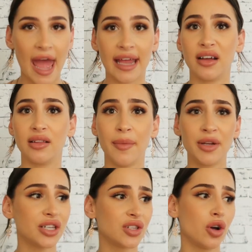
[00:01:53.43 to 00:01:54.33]
And let me
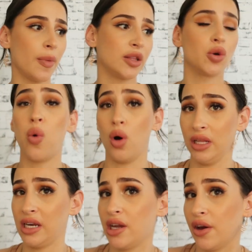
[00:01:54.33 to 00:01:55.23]
just talk about the
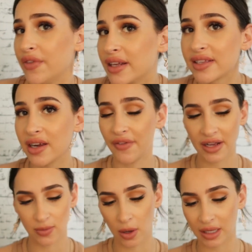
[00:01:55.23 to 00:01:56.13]
quality of this stuff
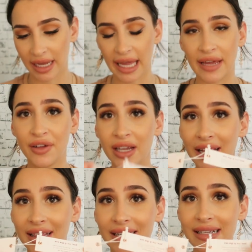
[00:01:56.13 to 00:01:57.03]
as well. Like, even
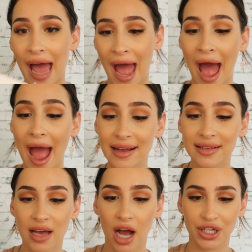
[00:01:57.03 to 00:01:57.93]
like the
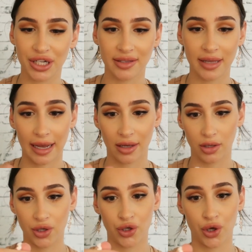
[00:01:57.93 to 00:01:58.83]
tags are just
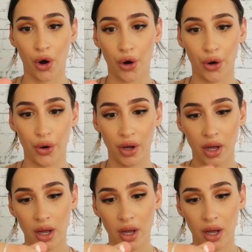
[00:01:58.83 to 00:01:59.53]
like so